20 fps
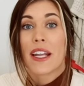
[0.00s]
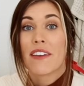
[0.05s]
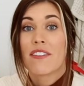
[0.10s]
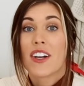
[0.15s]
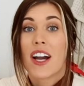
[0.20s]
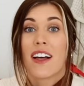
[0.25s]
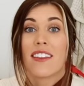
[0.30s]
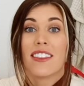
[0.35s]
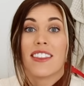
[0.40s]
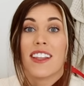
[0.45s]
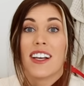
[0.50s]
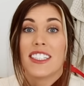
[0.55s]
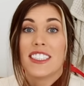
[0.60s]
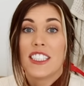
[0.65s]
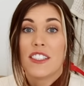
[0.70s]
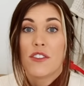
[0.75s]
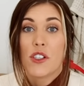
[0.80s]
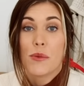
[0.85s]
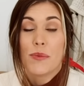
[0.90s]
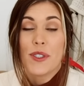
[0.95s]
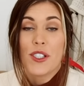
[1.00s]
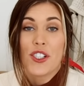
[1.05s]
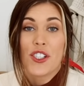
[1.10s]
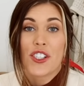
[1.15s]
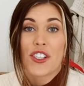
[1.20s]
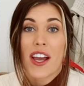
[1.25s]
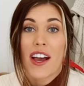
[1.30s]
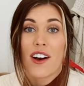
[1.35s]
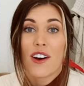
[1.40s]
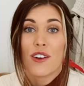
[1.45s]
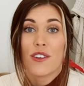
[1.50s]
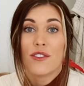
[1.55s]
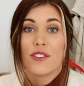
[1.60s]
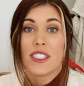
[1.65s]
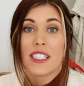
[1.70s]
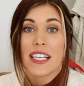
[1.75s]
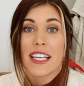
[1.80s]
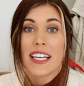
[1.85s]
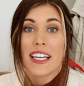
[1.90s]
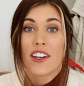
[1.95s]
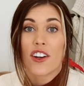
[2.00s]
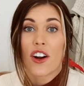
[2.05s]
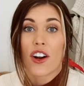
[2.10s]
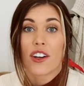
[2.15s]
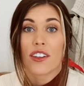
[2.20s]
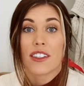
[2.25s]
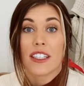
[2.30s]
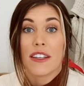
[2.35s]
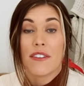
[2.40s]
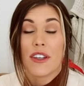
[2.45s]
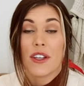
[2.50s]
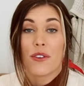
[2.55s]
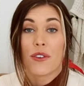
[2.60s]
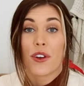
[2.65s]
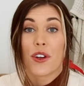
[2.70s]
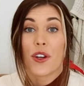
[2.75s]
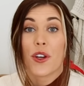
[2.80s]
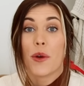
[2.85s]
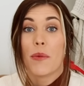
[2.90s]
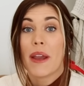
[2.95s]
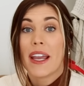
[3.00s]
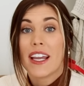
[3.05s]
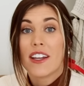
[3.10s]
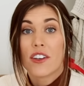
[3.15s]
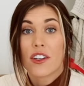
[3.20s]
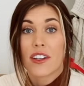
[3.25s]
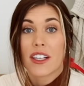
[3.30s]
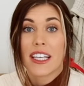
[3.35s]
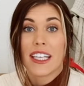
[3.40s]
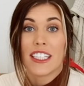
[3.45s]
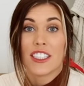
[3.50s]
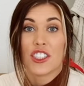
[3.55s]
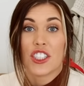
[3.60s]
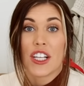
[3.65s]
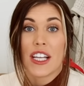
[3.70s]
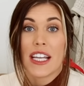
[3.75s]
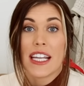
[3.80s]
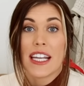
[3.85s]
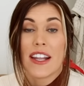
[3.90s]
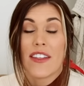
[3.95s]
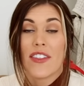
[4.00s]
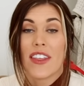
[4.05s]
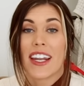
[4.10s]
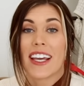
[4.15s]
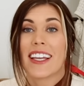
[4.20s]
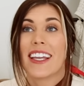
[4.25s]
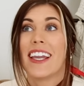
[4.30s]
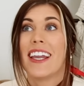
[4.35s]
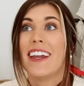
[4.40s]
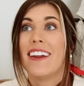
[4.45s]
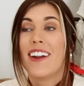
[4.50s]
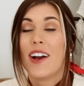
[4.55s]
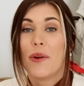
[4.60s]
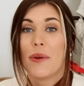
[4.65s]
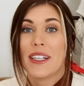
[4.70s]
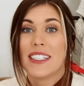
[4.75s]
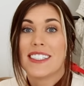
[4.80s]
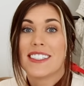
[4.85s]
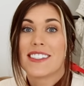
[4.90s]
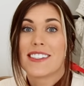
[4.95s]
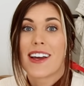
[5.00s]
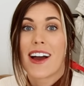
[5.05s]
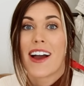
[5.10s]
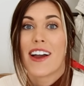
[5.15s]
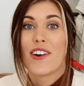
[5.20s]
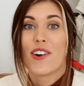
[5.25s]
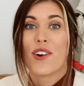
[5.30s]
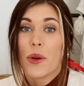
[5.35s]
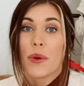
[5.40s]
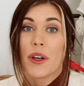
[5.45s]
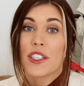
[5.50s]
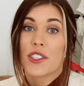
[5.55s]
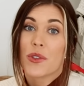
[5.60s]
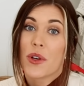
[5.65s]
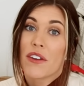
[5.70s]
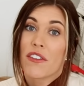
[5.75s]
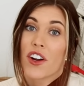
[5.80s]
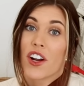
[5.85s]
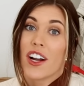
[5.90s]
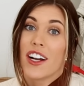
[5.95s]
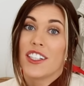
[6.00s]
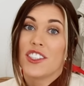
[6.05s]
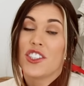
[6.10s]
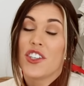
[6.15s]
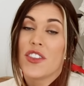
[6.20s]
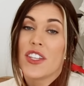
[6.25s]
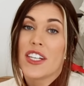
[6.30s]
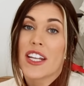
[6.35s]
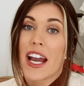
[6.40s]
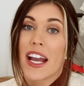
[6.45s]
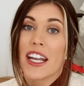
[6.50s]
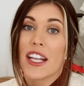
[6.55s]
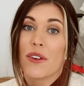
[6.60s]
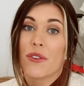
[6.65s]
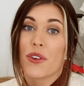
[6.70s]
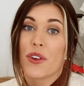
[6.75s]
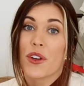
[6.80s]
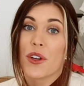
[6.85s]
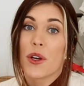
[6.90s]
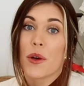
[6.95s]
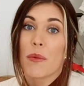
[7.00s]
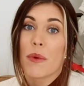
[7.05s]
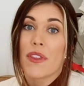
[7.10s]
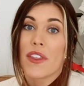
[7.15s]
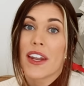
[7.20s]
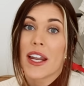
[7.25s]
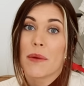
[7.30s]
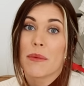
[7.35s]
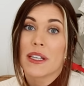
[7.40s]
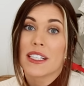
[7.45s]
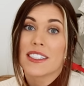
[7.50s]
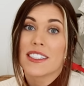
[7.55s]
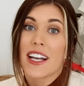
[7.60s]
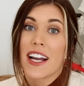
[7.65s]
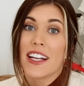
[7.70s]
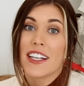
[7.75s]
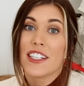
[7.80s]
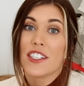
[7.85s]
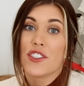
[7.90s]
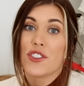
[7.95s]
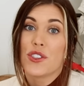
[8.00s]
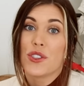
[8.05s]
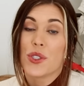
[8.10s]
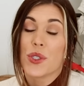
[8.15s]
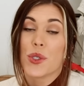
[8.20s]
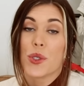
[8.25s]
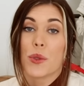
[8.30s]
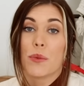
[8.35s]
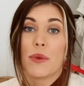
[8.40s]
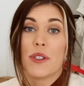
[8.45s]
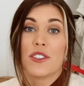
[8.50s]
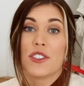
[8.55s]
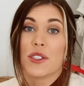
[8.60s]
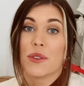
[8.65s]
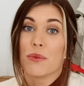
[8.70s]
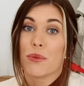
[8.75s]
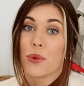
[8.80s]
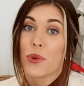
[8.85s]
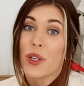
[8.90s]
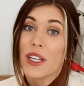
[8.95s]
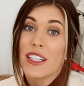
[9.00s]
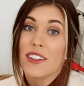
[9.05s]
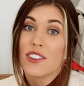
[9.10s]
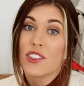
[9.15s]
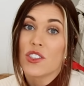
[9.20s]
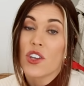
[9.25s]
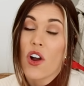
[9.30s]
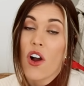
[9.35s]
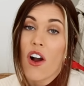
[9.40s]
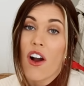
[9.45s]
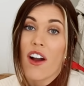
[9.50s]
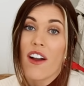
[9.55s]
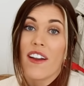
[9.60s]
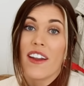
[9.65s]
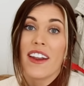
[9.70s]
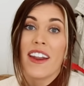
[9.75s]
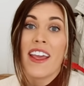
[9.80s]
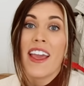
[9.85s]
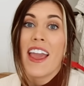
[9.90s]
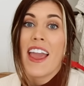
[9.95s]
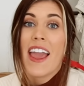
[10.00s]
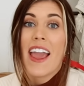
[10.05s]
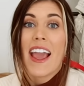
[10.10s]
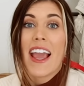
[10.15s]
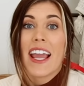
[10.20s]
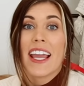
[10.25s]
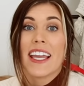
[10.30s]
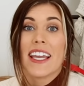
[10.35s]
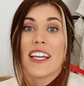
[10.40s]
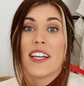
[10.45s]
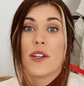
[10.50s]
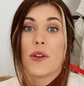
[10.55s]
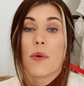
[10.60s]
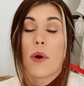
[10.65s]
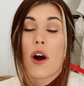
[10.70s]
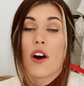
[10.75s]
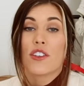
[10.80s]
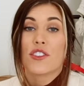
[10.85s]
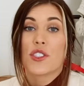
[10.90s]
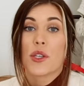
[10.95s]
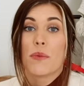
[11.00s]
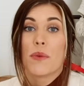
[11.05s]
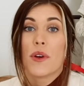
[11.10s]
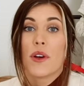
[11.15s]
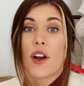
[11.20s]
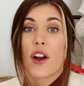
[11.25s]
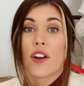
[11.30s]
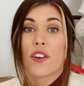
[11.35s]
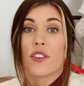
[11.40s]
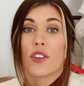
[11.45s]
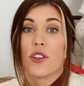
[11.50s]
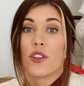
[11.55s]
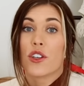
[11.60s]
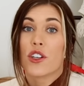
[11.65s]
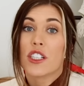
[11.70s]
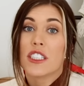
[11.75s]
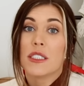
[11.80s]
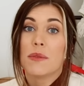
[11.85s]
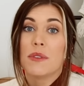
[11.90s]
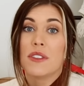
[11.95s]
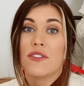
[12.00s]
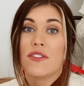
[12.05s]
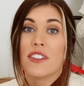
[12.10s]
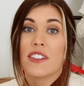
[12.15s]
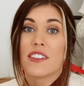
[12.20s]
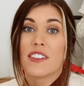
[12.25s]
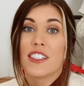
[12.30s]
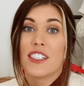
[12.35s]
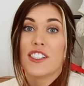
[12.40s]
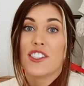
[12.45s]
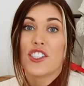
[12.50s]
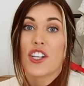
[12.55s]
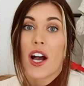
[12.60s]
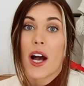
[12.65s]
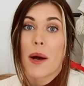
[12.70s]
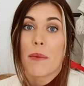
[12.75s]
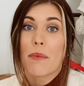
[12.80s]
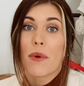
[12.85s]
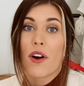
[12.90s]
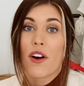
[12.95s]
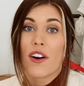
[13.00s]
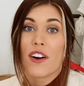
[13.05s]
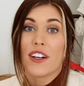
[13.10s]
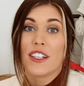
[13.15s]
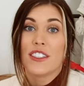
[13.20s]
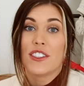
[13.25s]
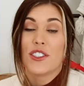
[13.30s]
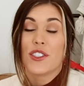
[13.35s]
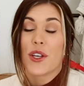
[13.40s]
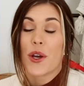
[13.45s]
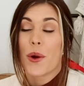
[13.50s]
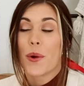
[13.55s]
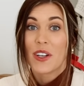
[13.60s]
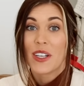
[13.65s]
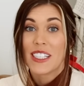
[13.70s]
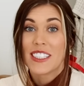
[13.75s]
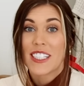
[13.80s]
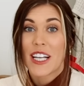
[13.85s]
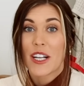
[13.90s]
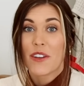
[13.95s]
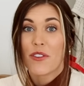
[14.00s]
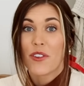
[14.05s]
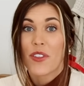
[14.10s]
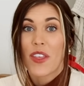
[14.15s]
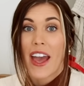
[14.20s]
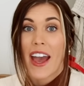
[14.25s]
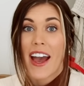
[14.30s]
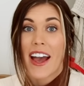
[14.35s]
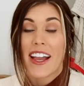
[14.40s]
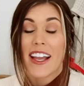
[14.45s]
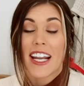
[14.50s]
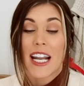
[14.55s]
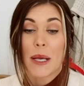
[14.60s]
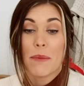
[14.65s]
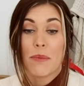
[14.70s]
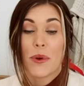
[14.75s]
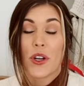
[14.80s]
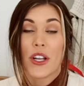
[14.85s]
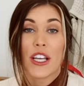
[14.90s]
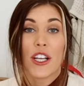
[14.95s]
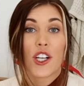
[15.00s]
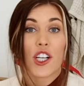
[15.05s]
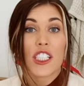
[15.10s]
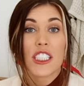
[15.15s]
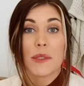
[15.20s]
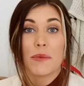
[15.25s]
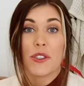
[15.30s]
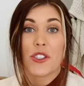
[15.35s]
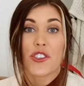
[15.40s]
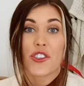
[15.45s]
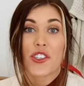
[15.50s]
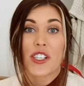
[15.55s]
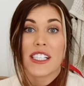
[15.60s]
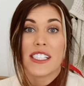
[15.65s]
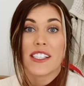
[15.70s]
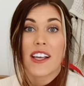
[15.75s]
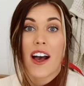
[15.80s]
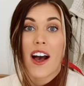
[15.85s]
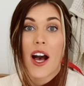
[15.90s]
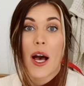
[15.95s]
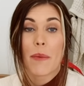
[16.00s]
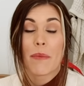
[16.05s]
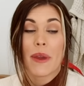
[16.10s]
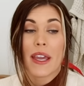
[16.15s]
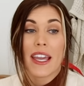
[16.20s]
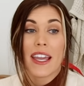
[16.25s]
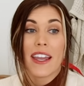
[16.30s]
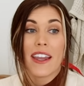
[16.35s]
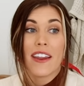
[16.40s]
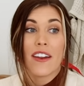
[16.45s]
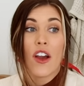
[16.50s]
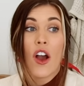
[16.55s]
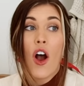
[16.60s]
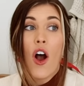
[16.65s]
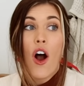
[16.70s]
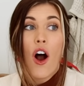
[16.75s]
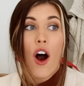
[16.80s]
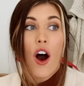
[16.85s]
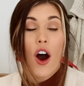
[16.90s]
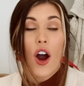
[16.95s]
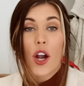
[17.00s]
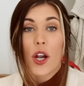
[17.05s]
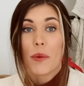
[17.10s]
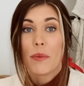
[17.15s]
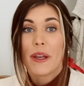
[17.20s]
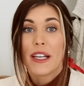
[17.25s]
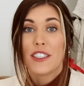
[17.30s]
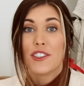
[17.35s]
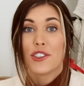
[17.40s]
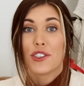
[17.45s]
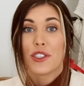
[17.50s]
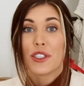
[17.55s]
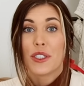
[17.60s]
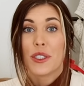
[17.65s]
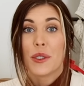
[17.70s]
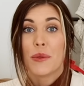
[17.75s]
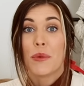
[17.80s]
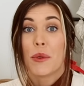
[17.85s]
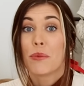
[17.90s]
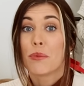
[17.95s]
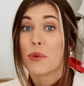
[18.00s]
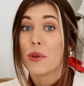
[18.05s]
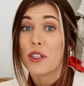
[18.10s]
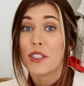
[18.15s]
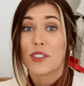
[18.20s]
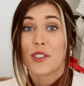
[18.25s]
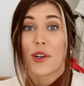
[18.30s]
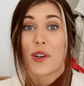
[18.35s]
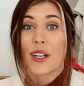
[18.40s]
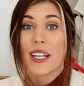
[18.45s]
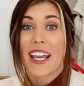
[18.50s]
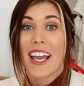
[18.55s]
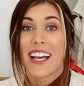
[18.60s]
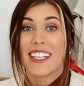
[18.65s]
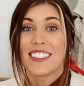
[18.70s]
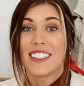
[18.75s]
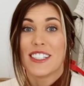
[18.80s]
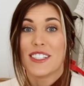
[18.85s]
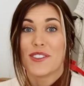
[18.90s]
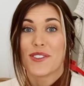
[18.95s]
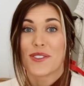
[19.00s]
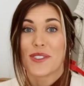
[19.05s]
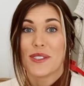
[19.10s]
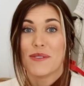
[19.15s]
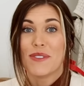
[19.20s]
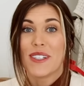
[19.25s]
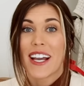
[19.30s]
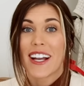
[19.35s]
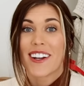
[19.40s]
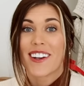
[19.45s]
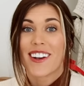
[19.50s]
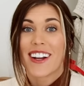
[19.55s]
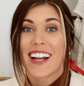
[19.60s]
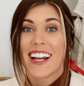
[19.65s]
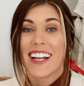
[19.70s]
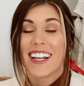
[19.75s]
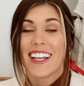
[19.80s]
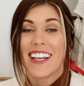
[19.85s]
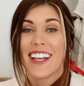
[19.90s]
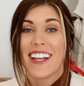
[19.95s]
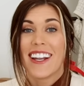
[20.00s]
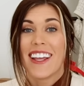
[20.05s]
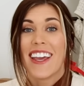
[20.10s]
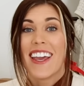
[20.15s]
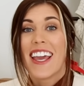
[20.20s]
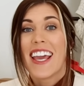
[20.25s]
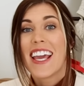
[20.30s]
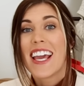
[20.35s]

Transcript: I've got lots of open shelves in our living room and our kitchen that I cannot wait to style. We also have our hutch in the dining room that I'm excited to put some wreaths on and also put our little Christmas village up on. So very excited for that, and I'm putting Christmas trees up in our bedroom. Brooks already has his room decorated.